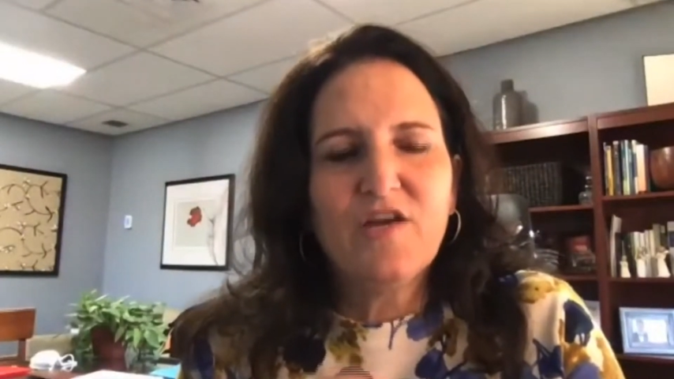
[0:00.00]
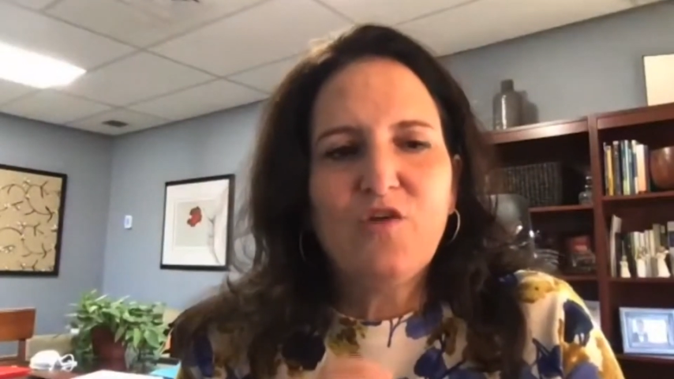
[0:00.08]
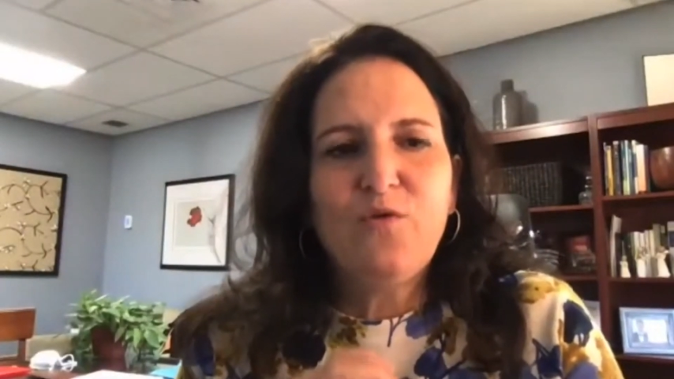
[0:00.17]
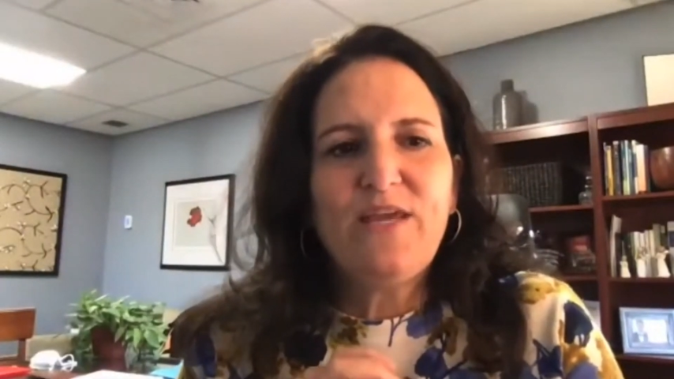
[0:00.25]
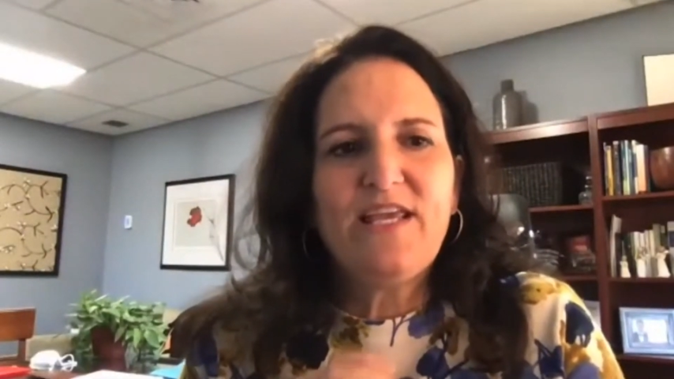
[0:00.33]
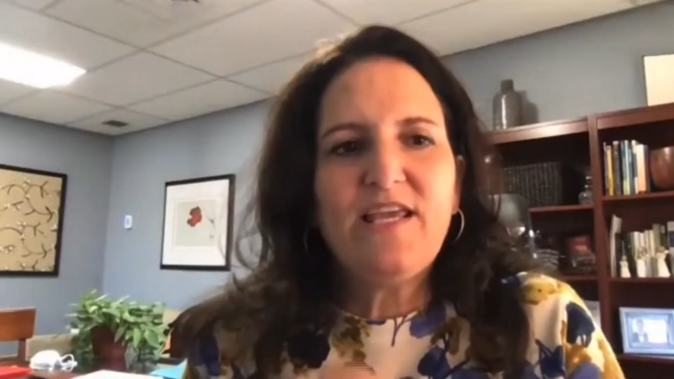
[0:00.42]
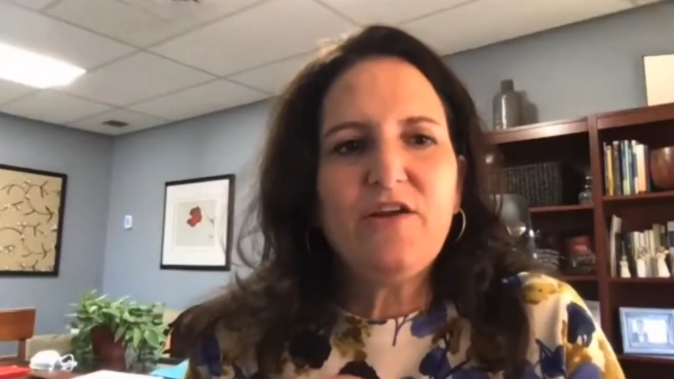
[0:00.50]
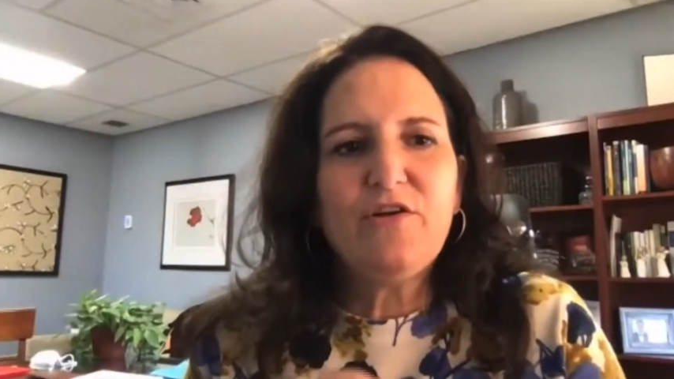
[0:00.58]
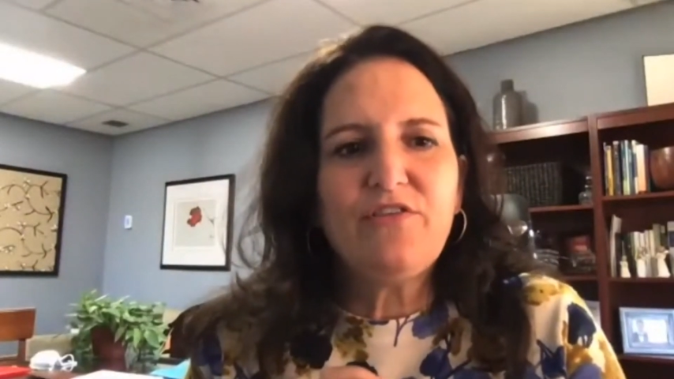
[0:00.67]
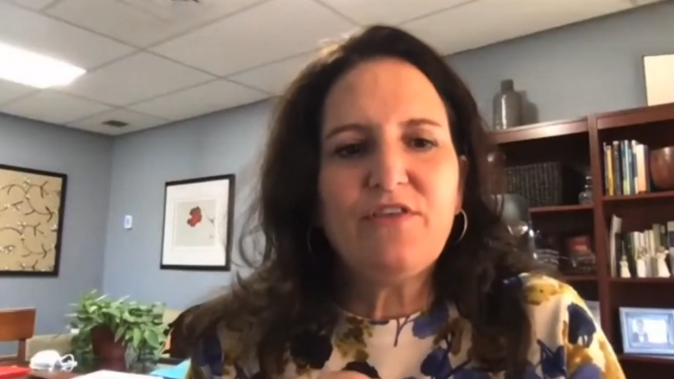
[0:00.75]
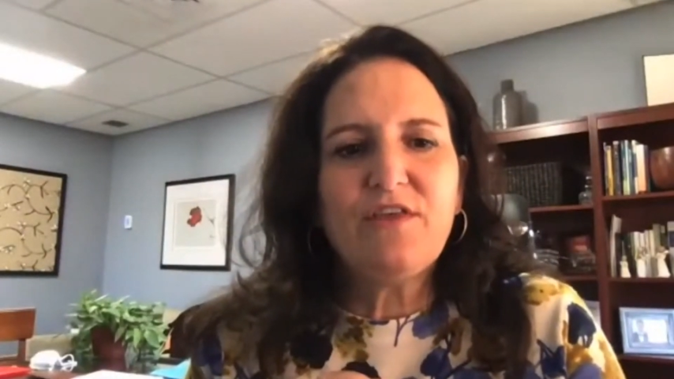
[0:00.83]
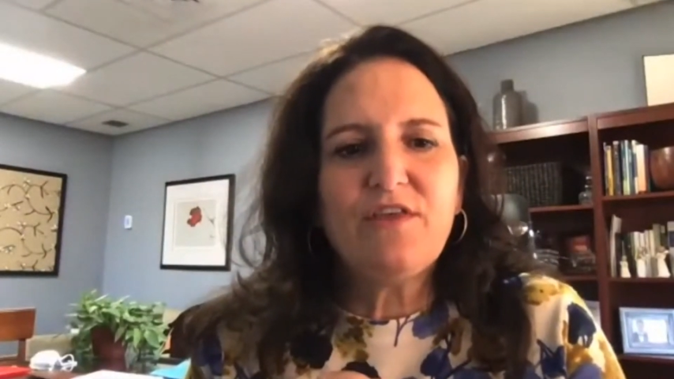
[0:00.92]
We hear
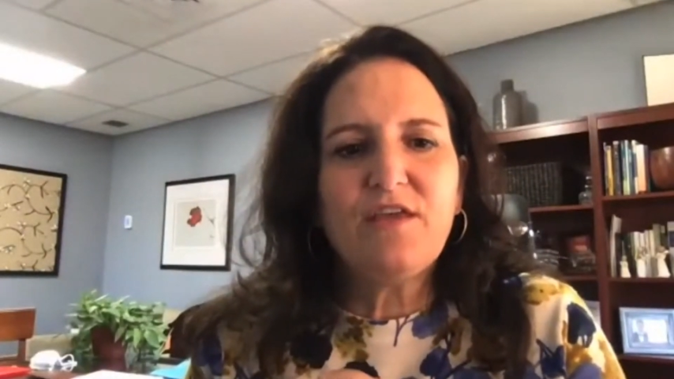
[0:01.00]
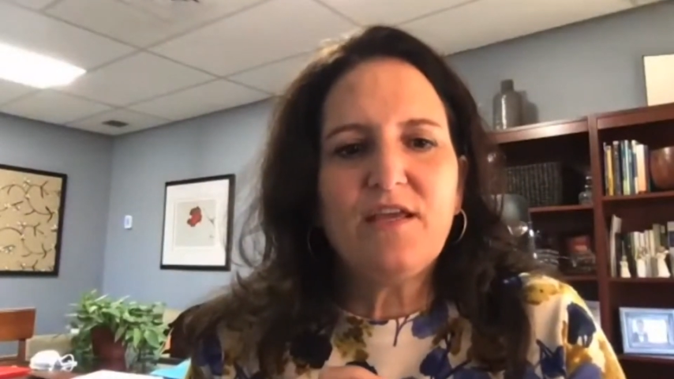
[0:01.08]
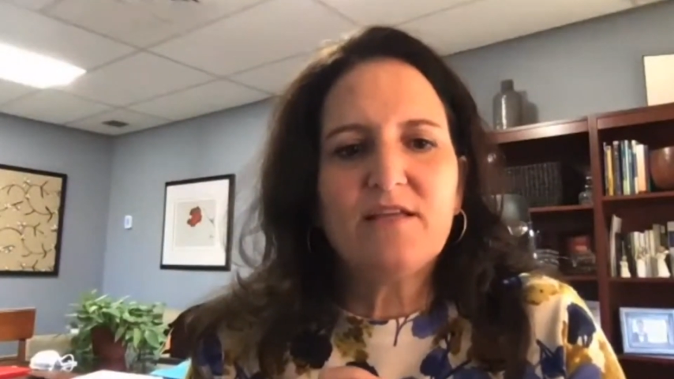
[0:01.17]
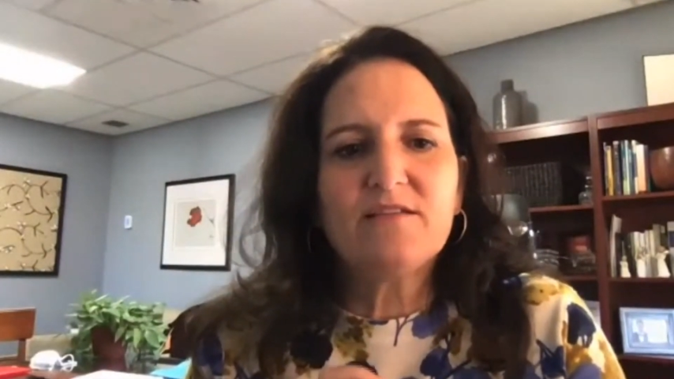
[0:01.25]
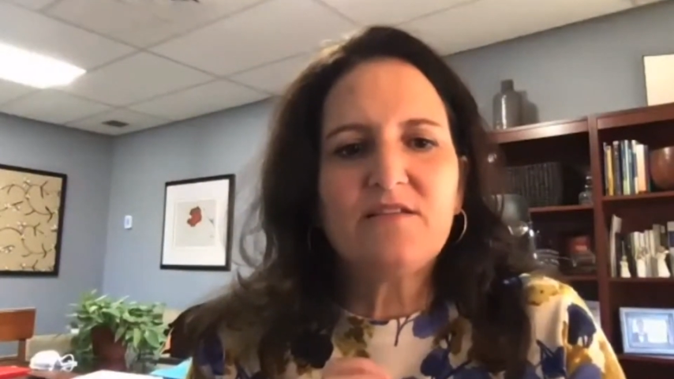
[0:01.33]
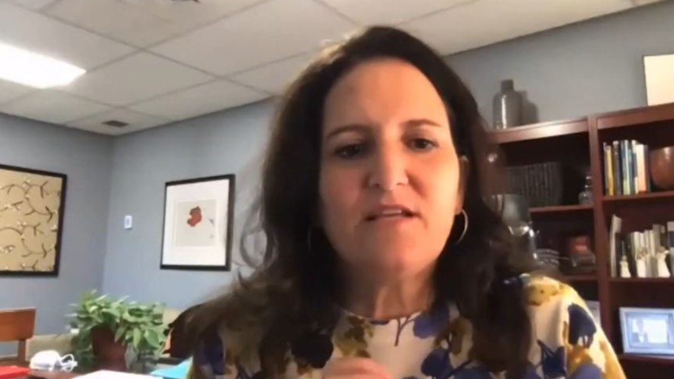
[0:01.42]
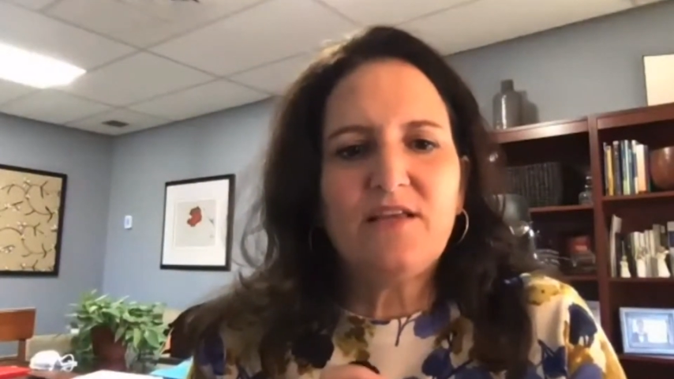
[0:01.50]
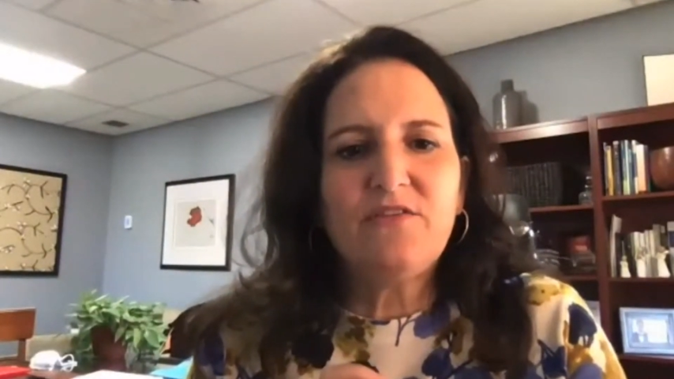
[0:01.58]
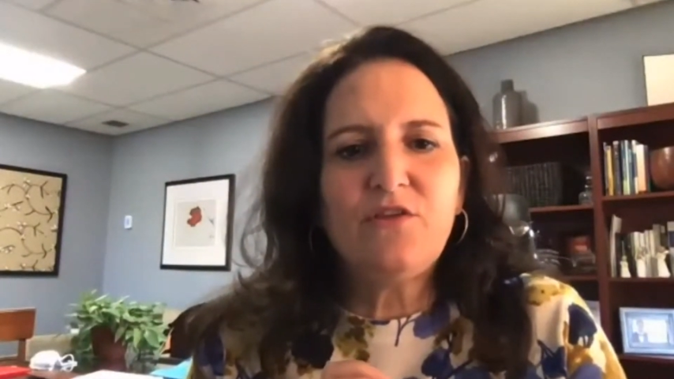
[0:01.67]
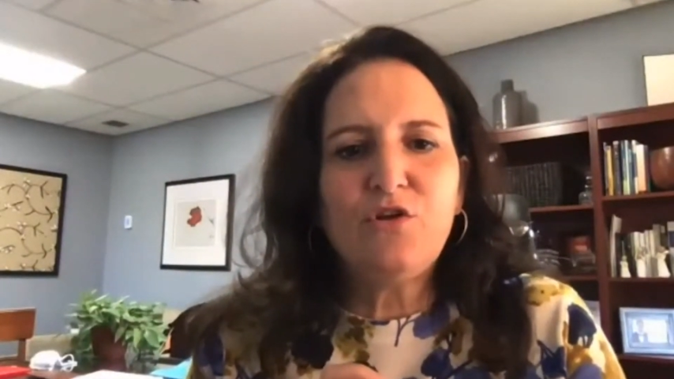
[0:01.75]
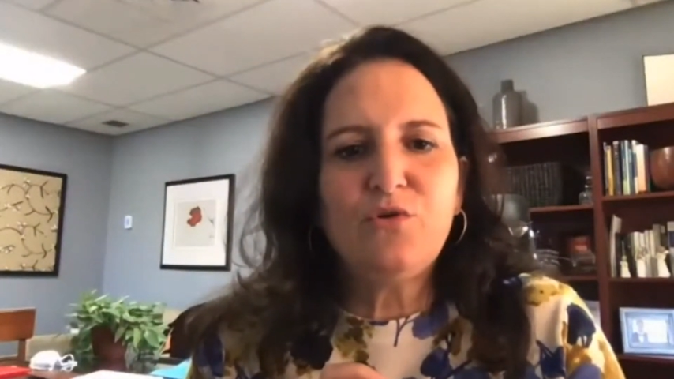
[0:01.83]
things in the